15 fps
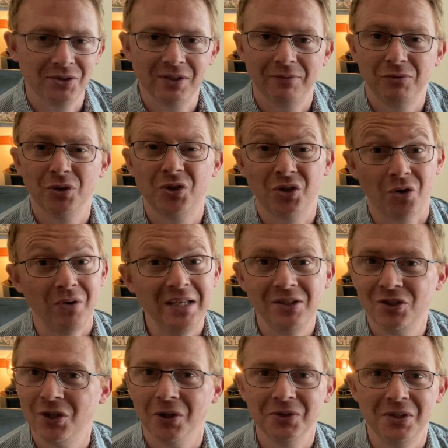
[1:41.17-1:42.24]
I've just
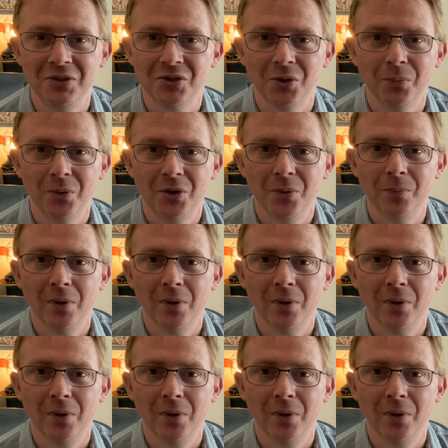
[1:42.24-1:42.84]
screenshotted some of them